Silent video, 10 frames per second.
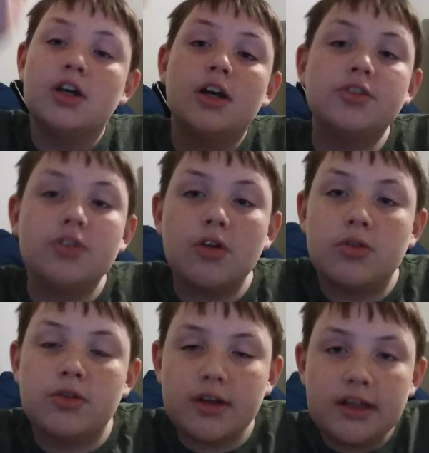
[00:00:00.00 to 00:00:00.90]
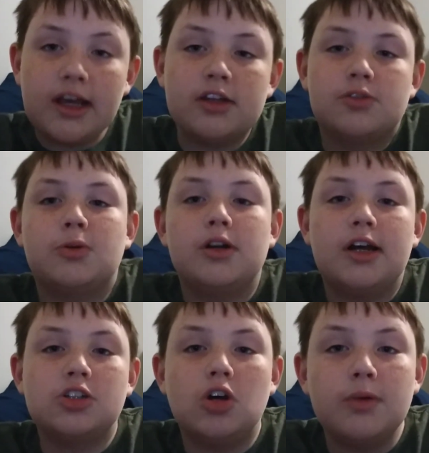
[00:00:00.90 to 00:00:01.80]
And so, yeah,
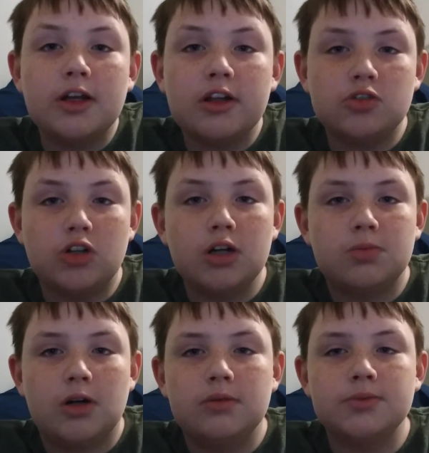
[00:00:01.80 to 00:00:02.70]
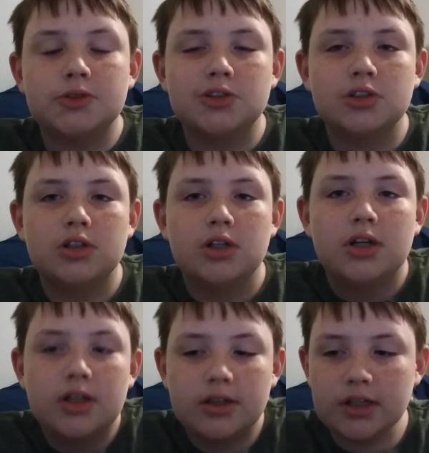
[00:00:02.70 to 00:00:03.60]
that's all my electronic problems.
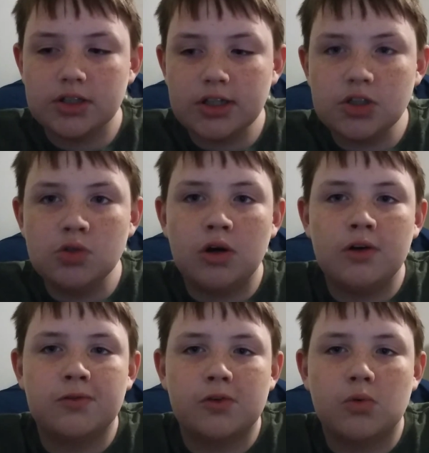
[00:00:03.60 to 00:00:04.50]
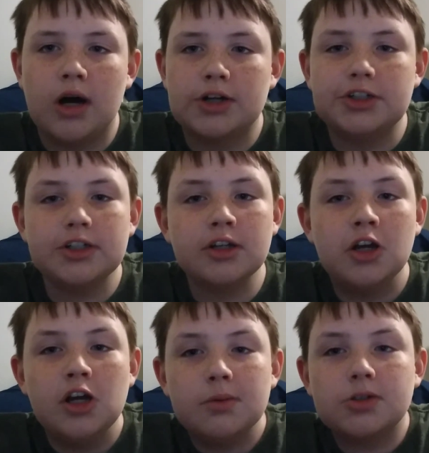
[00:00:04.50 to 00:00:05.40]
Thank you all for watching.
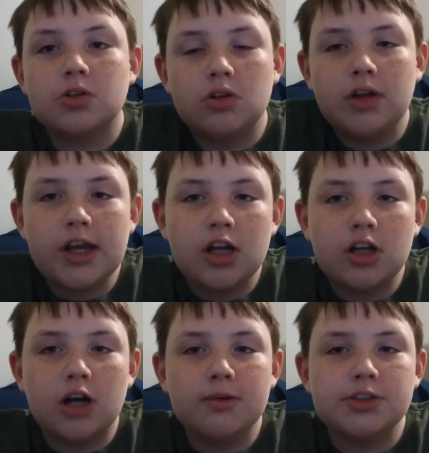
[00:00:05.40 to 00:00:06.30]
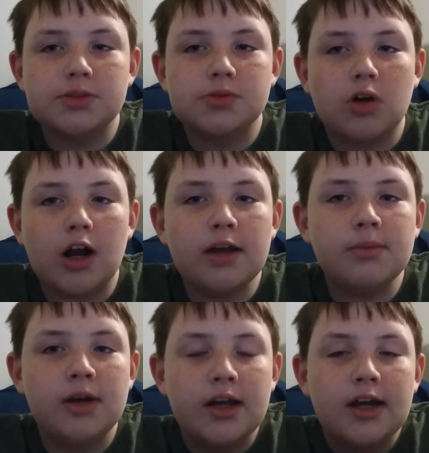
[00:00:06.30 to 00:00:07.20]
Make sure to like, comment, and subscribe,
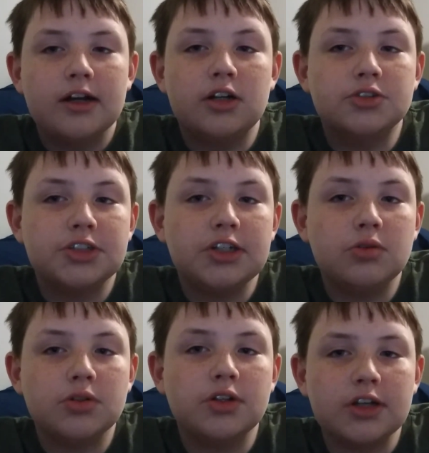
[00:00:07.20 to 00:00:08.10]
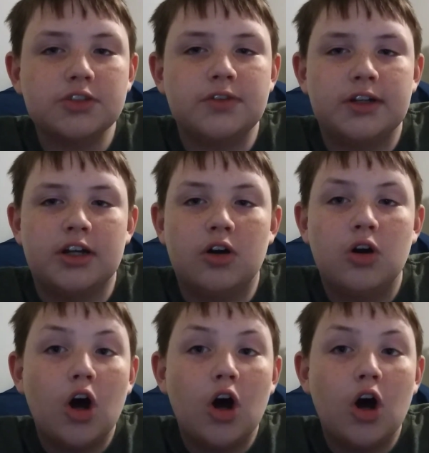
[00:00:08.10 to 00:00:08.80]
and I'll see you in the next video.